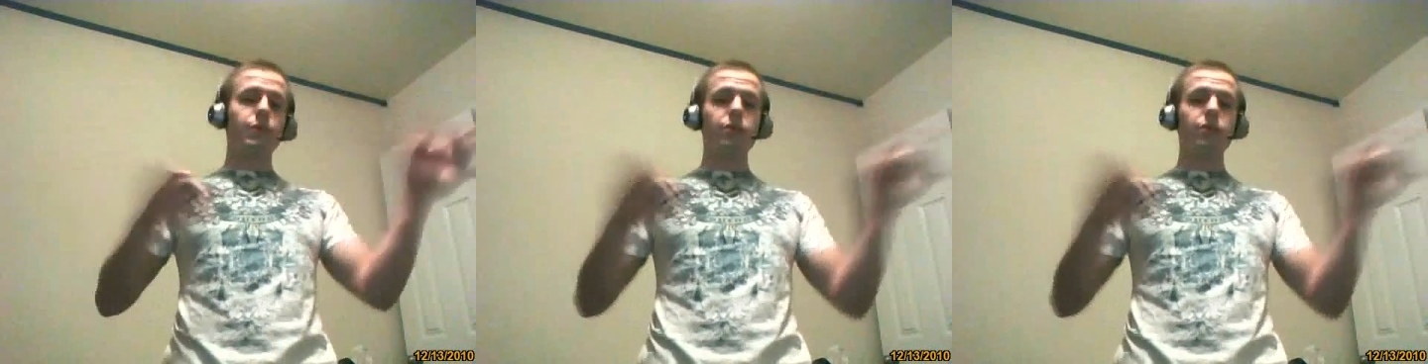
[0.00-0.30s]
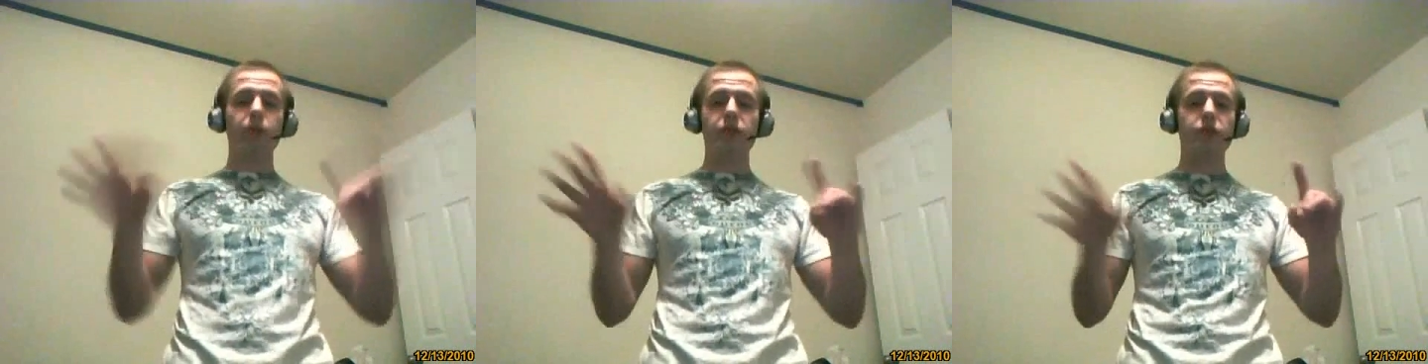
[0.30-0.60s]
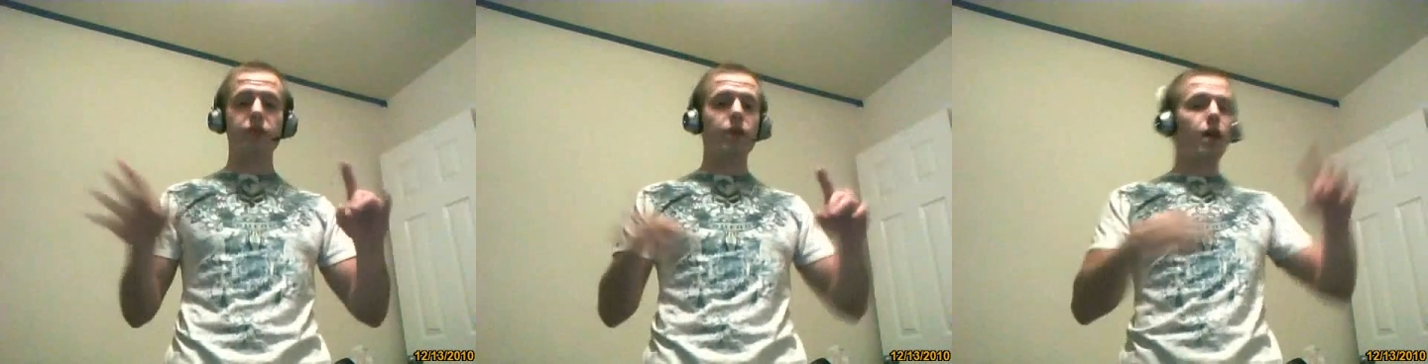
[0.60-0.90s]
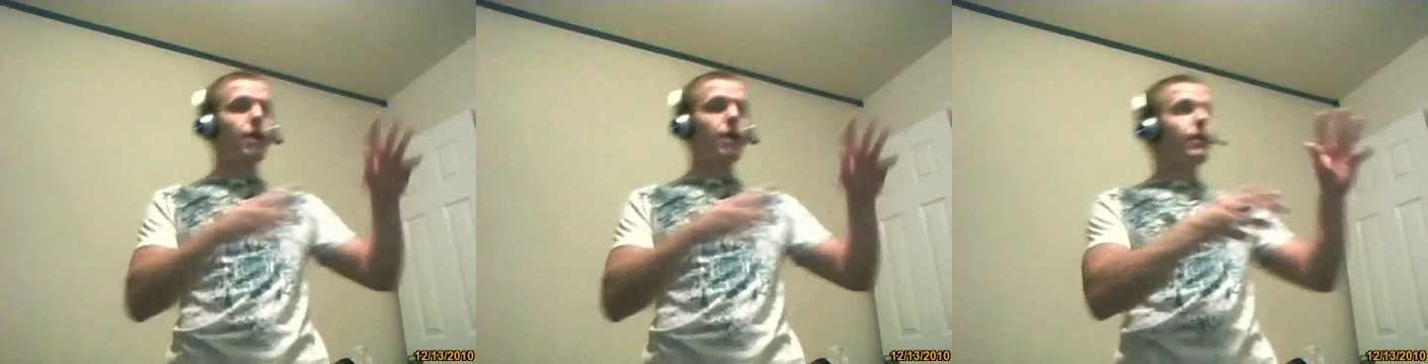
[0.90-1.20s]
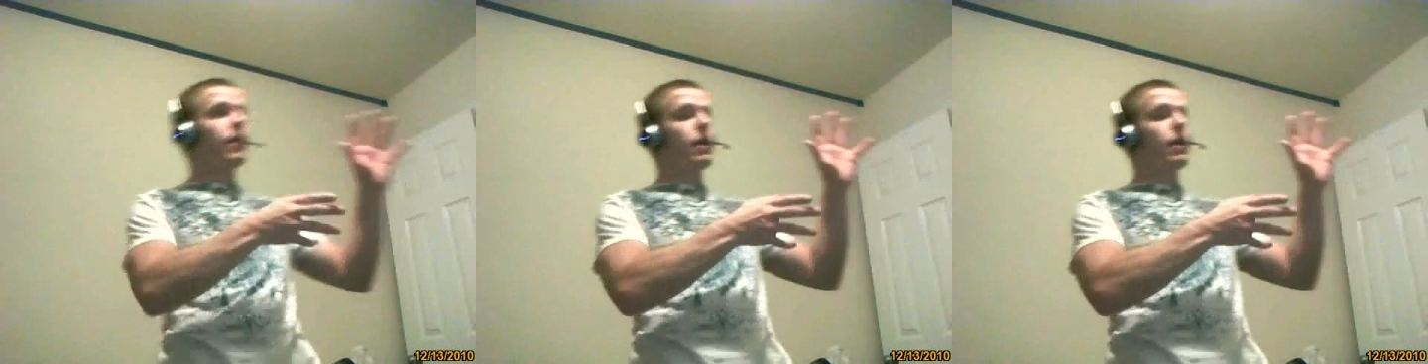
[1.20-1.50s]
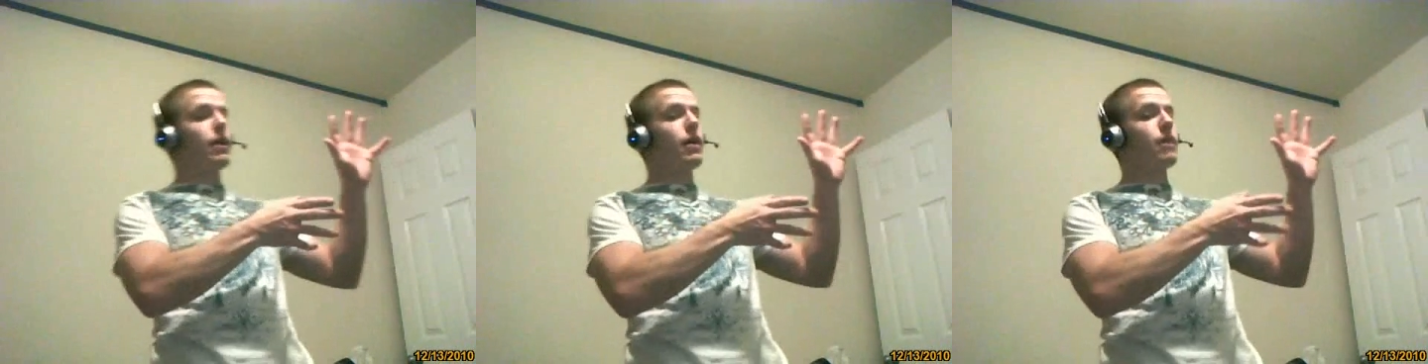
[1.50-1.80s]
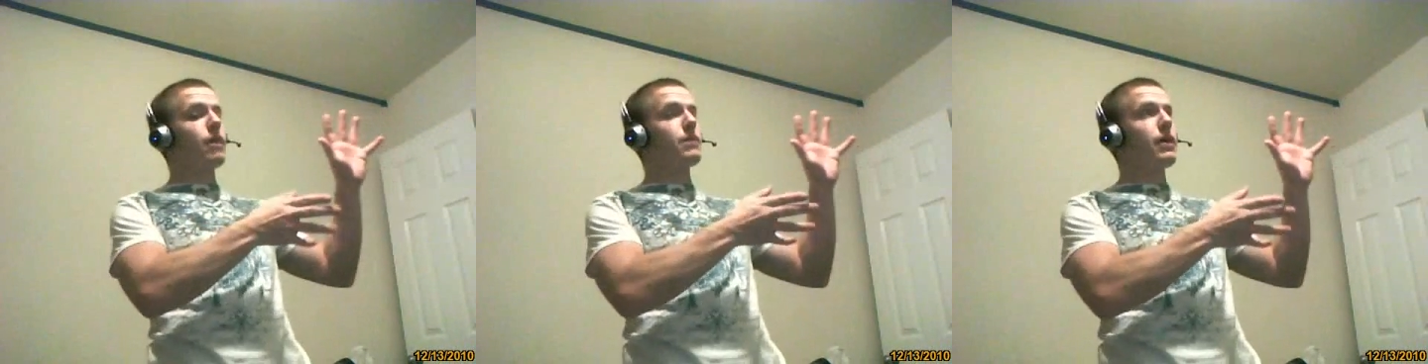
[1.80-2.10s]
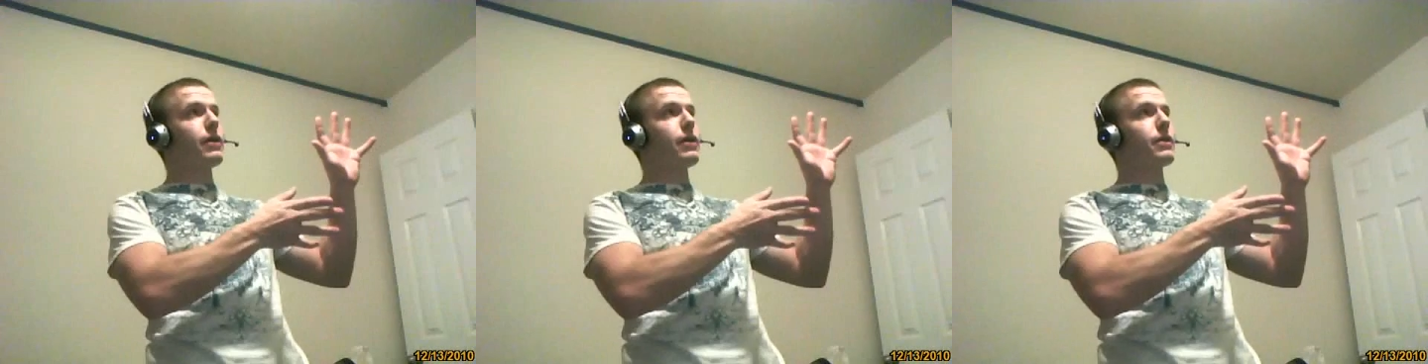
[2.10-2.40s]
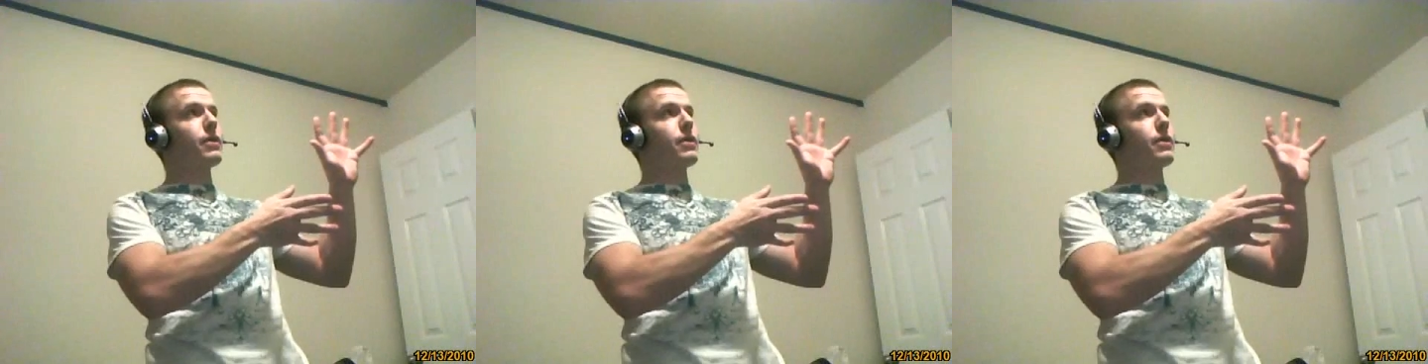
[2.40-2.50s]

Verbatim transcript: in the page here. How about up there?